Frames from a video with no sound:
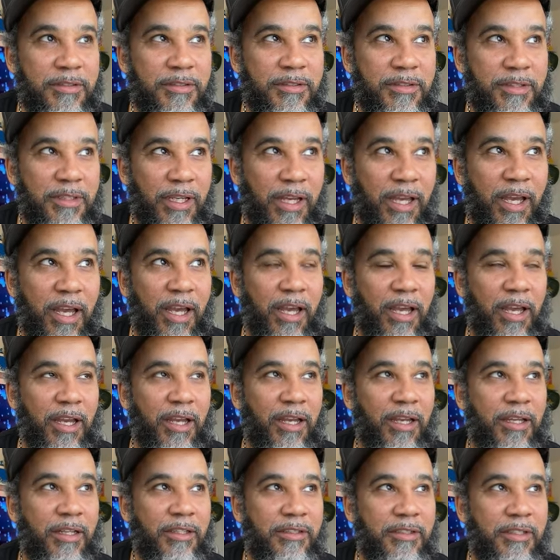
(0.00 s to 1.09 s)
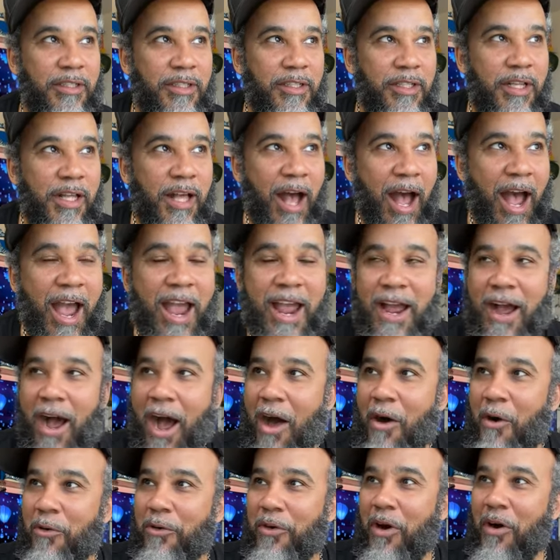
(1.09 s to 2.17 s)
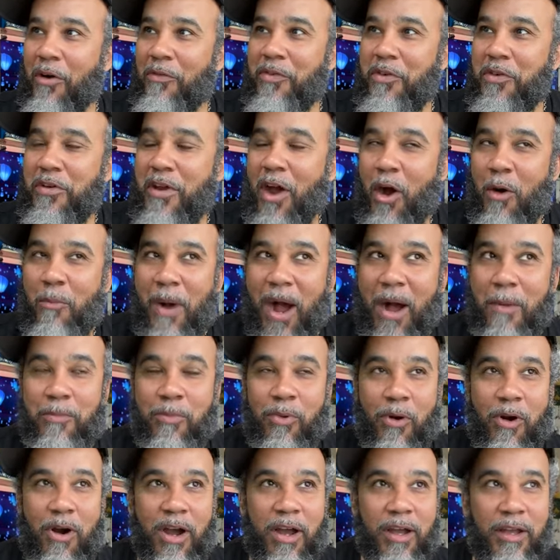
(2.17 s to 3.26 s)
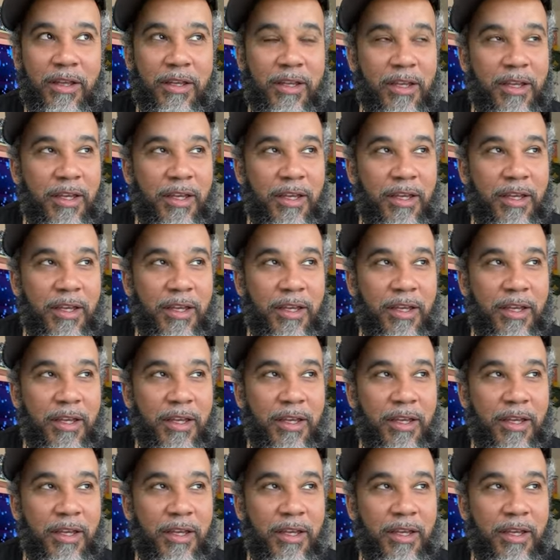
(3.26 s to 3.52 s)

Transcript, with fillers: Yeah. I ain't, I don't know if you know my boy.